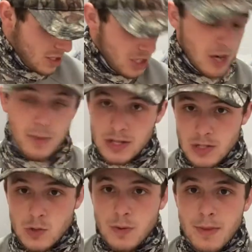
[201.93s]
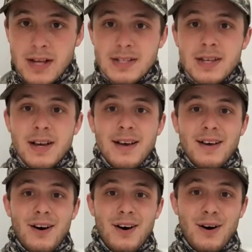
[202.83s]
and chatterbaits and swimbaits.
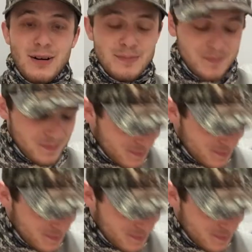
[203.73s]
Um,